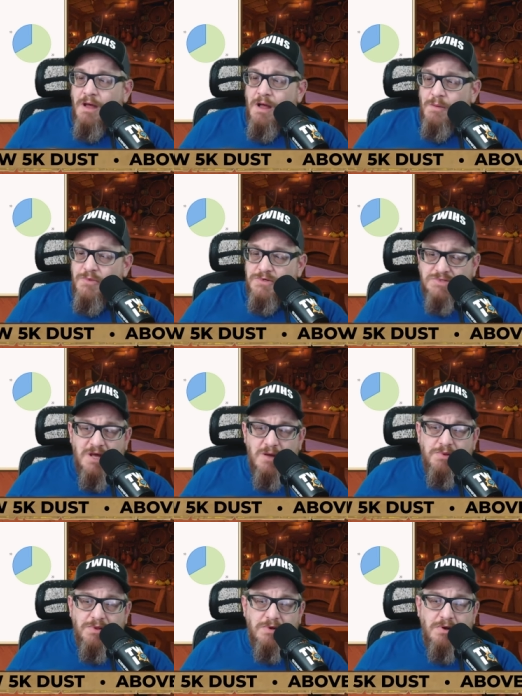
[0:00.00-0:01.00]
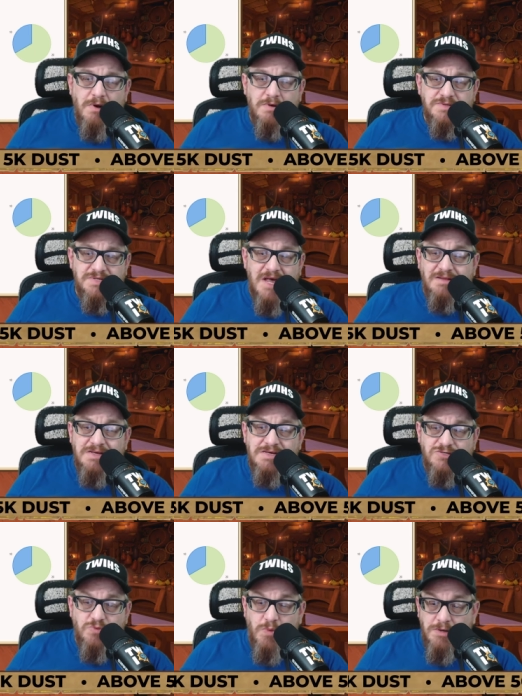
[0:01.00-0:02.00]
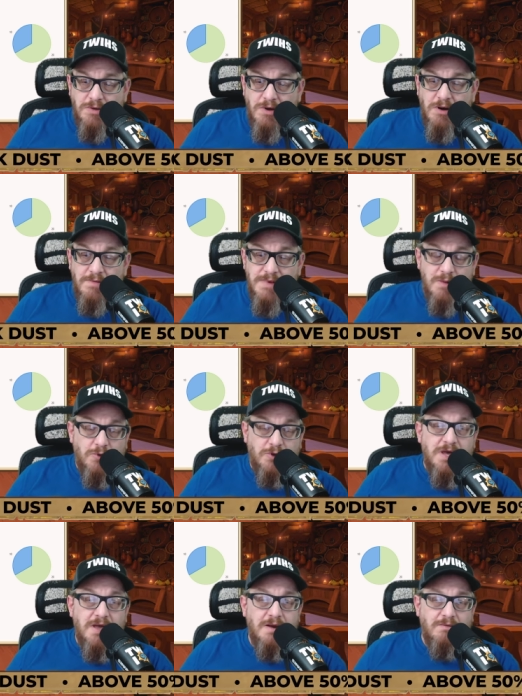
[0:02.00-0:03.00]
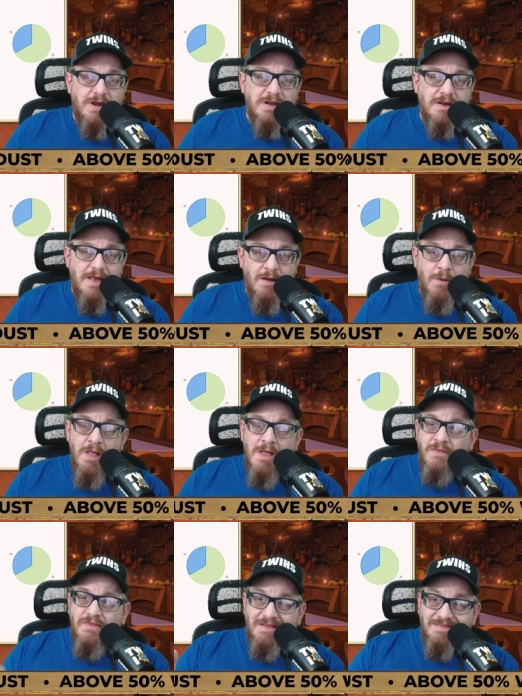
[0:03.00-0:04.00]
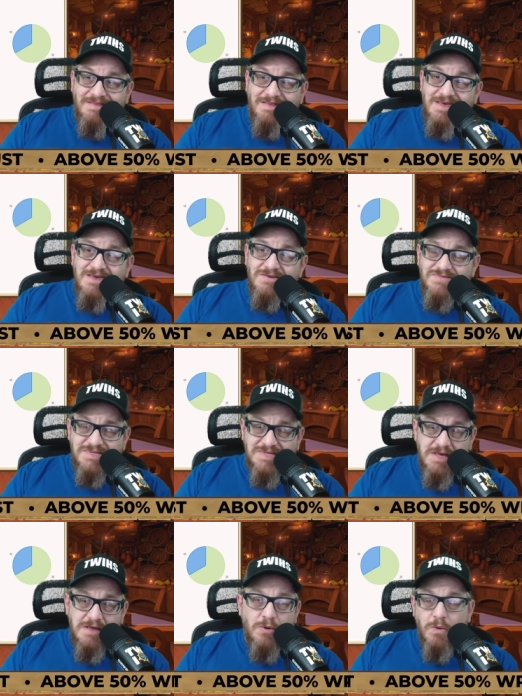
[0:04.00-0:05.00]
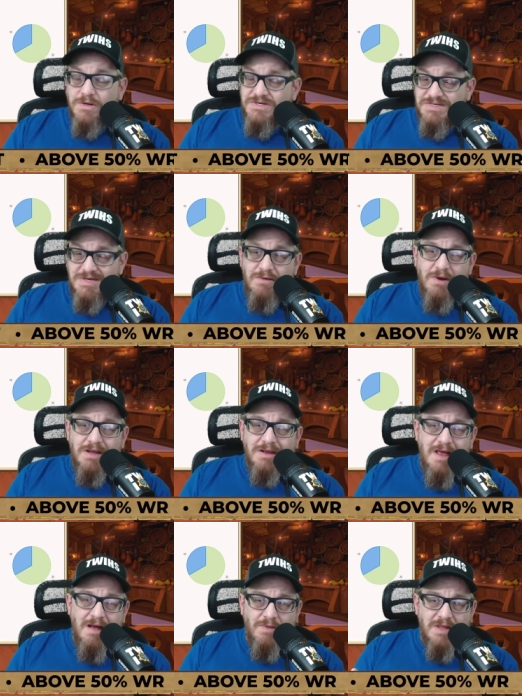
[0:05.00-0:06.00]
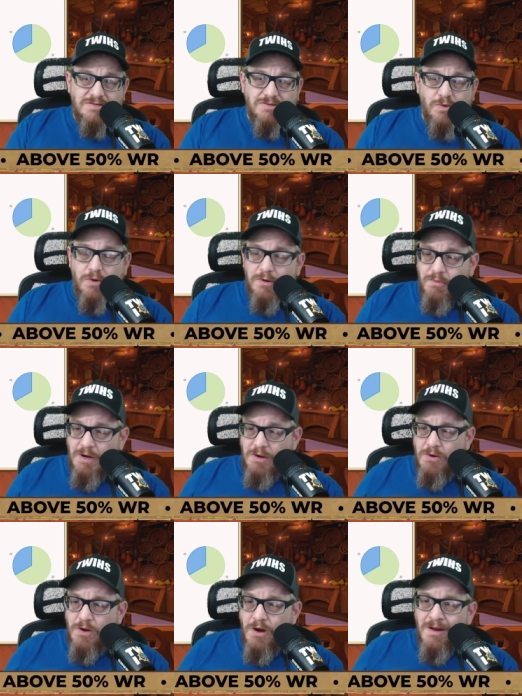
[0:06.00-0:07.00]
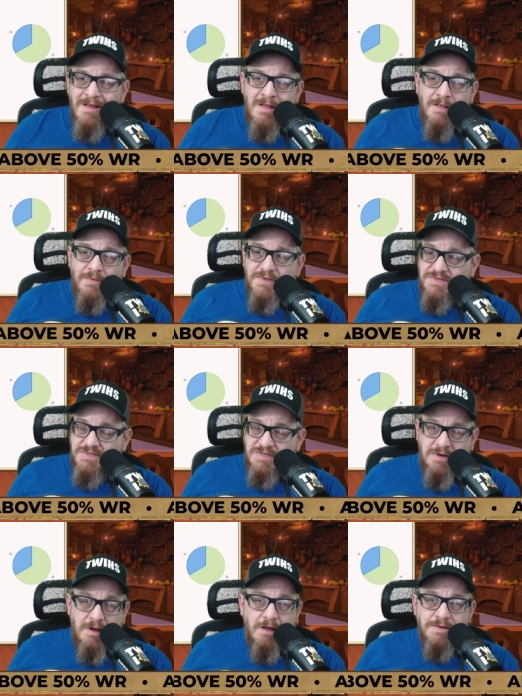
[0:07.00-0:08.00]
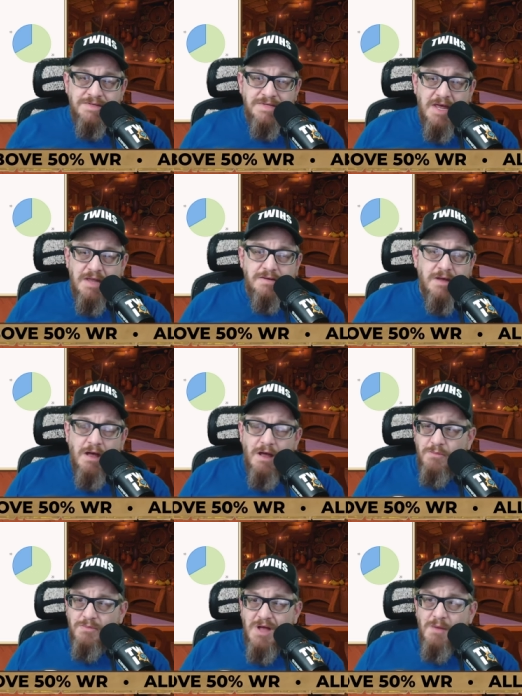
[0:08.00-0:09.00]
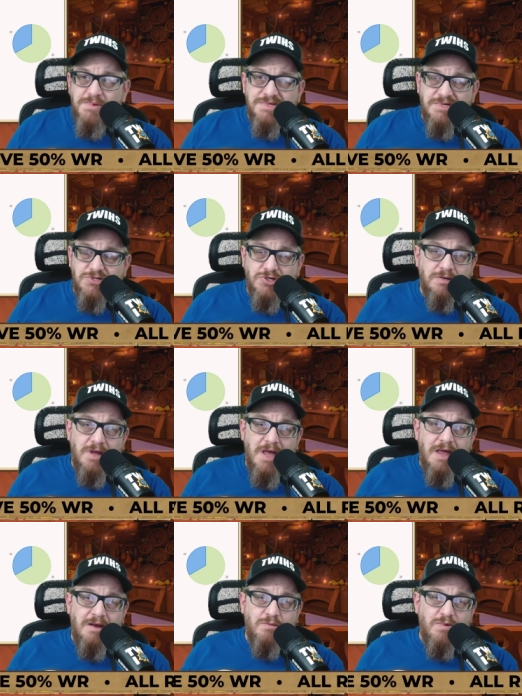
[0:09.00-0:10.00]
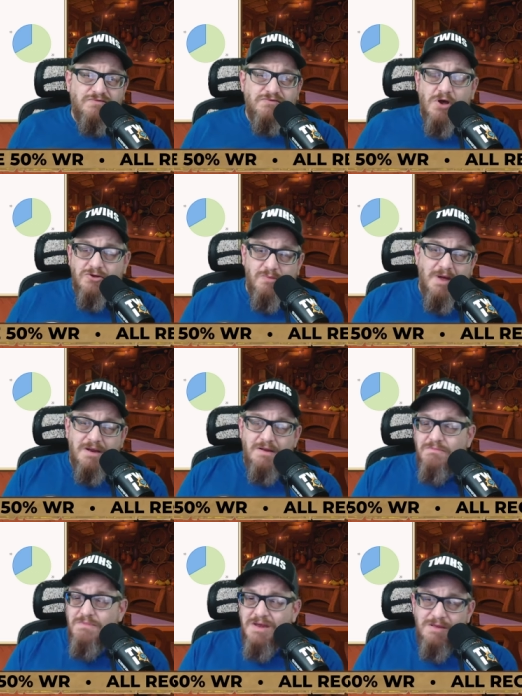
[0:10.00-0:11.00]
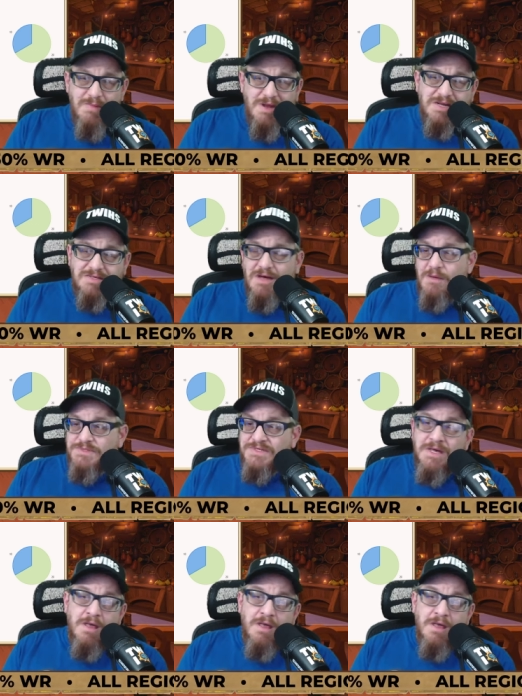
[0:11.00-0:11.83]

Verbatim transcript: There's a couple of cards, at least one card that I'm looking at right now that leaves the core set right now, and that's Lord Meralgar. This is an undead composition, and we've talked about it many, many times.